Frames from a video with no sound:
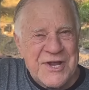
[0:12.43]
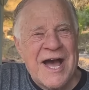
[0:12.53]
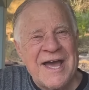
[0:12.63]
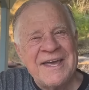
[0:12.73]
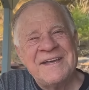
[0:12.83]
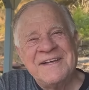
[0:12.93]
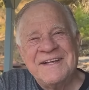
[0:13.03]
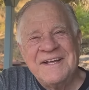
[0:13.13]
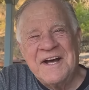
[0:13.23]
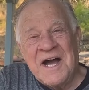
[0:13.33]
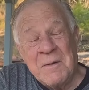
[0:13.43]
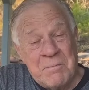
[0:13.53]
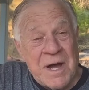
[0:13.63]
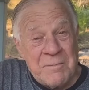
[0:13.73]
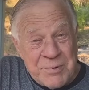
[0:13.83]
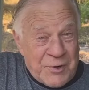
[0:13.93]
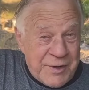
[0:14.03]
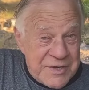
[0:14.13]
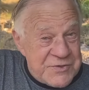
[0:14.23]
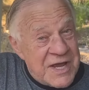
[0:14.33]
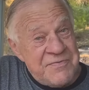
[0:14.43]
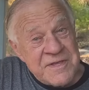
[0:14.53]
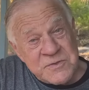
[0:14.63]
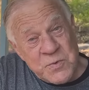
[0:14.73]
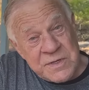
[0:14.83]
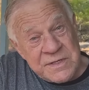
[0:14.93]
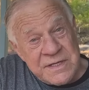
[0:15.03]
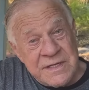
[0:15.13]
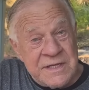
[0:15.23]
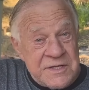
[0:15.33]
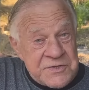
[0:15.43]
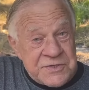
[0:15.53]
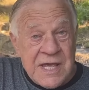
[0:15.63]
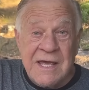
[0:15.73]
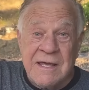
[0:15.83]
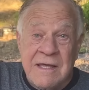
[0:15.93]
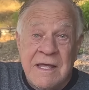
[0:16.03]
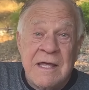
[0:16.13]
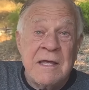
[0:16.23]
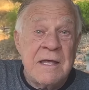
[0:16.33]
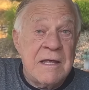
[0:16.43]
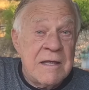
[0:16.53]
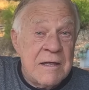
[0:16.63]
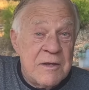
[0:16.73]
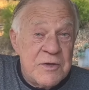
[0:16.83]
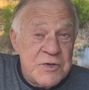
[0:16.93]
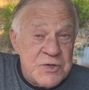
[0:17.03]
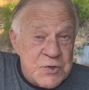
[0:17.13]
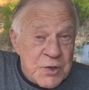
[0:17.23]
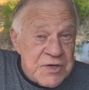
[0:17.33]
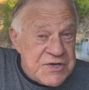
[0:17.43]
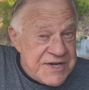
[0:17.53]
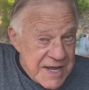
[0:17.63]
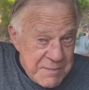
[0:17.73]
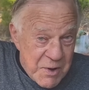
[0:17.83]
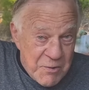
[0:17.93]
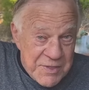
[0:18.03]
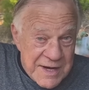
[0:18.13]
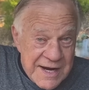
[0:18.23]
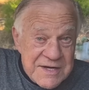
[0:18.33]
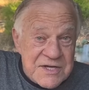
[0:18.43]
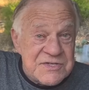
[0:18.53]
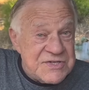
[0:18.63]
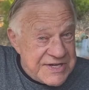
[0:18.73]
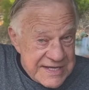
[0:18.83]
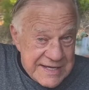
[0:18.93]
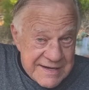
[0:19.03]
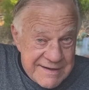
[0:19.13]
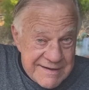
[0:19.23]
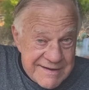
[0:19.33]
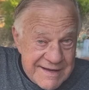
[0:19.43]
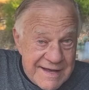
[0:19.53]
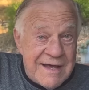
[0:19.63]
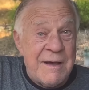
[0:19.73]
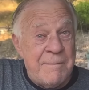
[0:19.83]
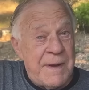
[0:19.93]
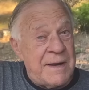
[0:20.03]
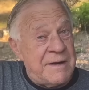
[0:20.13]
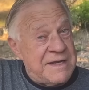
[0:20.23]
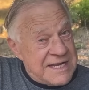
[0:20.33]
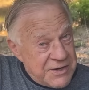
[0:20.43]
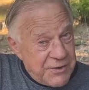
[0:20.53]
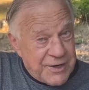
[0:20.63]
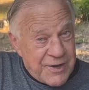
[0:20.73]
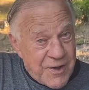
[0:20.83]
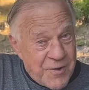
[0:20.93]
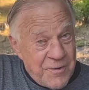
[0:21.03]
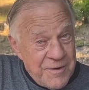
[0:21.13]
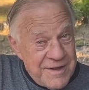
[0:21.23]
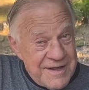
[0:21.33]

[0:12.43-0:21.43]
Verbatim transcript: Hi, I'm Bob Burridge, and this one is a short demo that I just did about a year ago